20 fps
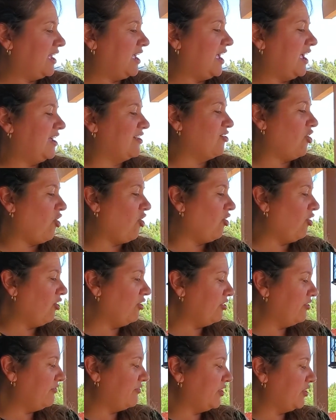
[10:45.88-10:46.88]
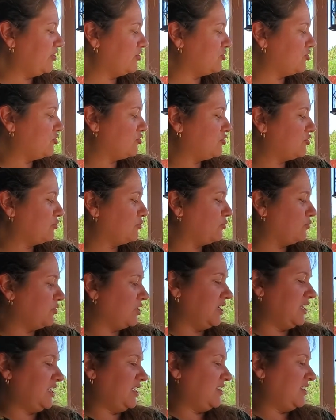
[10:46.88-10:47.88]
And all the villagers
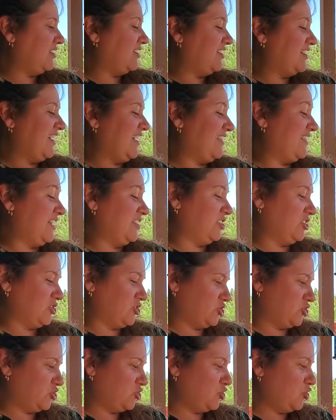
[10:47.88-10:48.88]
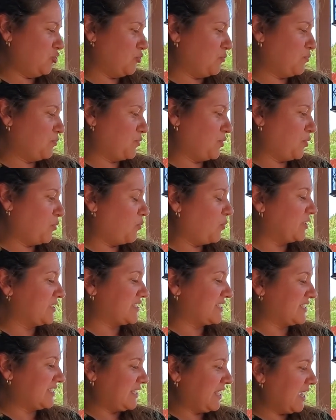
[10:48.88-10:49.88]
agreed that the soup
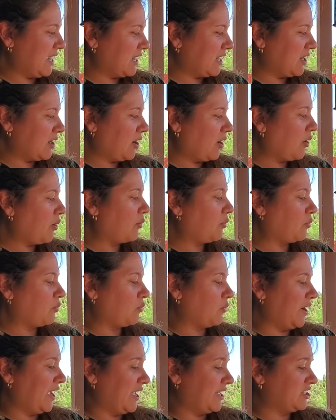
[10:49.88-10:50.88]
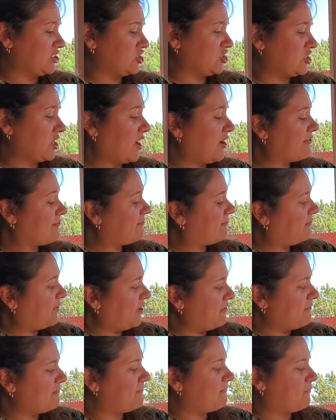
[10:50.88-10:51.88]
was thick, rich,
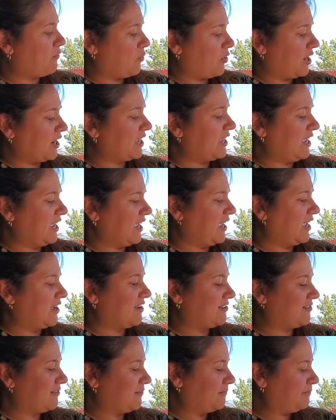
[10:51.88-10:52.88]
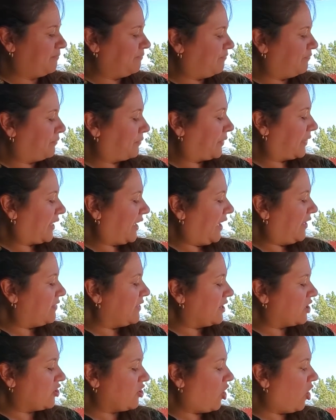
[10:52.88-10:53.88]
fit for a king. And
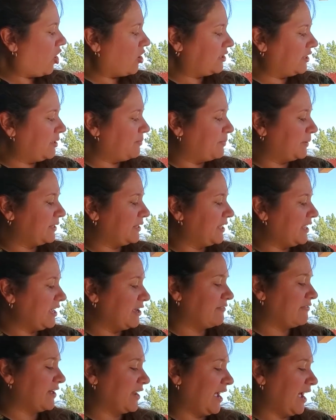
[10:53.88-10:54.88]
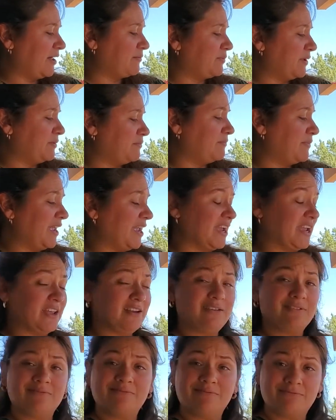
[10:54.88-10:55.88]
they could hardly believe it had been
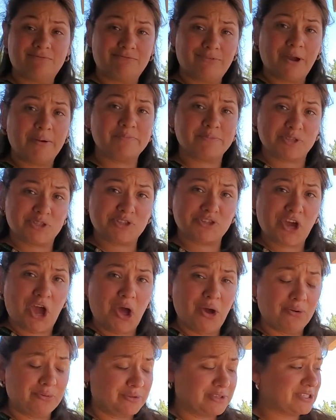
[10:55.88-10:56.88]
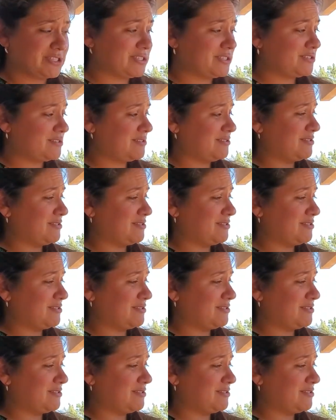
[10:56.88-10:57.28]
made from stones.